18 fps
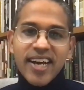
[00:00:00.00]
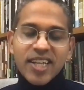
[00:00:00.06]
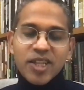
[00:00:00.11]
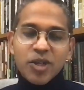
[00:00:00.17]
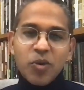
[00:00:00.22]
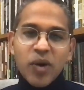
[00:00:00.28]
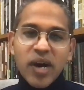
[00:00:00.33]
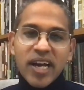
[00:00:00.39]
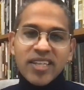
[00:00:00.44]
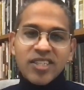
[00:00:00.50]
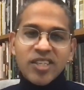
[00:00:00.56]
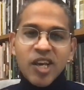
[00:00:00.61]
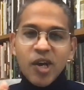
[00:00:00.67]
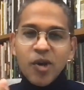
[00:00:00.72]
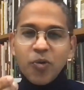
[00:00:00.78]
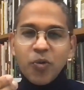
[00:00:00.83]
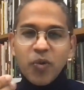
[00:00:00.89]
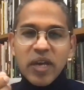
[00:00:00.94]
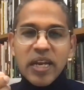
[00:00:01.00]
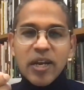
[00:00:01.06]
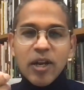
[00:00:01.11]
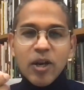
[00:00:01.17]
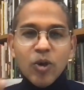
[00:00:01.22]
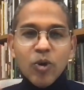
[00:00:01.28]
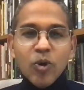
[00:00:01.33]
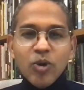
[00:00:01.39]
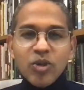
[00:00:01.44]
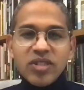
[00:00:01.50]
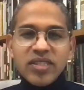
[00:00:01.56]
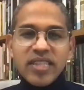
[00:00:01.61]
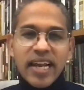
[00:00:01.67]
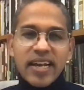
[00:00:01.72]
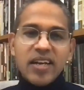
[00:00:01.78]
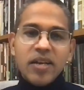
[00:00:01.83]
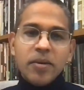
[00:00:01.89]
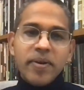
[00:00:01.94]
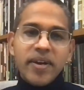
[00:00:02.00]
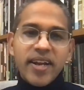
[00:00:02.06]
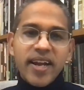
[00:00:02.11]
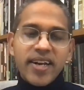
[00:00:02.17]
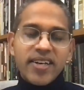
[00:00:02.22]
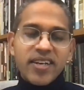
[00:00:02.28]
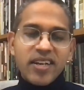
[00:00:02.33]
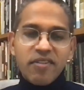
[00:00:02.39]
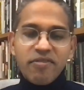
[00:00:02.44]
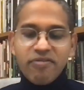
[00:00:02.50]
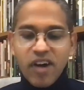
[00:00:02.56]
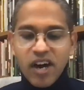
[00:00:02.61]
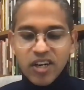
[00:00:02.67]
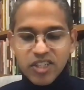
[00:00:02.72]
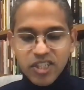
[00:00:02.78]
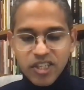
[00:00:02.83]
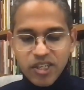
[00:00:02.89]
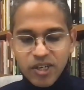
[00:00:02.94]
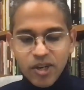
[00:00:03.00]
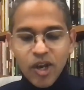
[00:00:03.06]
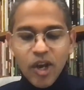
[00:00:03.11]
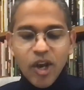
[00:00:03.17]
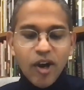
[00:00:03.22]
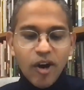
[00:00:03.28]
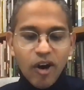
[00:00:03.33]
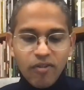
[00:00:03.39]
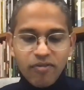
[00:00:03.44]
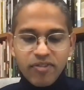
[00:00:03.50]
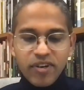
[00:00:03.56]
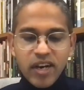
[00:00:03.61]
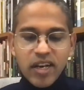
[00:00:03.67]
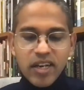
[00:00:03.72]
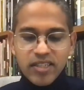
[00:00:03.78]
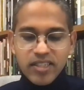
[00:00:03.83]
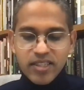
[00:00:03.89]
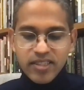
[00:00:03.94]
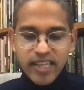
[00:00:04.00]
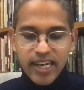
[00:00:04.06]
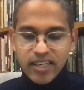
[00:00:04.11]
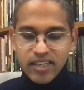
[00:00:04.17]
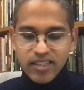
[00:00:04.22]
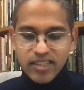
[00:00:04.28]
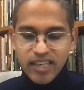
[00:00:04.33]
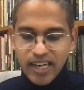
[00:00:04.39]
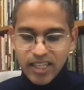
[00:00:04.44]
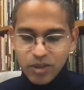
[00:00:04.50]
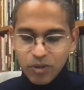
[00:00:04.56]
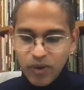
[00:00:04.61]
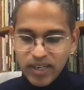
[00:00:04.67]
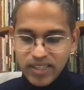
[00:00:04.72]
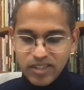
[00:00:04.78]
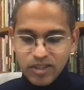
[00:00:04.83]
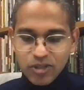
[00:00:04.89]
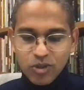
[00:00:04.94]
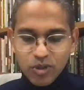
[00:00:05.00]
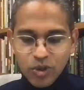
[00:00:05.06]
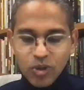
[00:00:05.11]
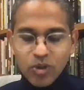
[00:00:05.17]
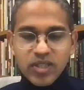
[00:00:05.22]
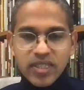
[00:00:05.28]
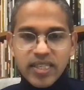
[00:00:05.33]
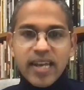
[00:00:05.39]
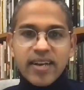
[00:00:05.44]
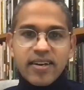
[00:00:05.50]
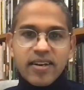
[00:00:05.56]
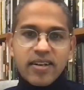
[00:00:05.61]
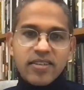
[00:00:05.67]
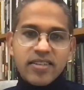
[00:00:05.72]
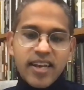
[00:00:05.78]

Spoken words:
Otherwise, we lose that liberatory function of religion that is otherwise just so central.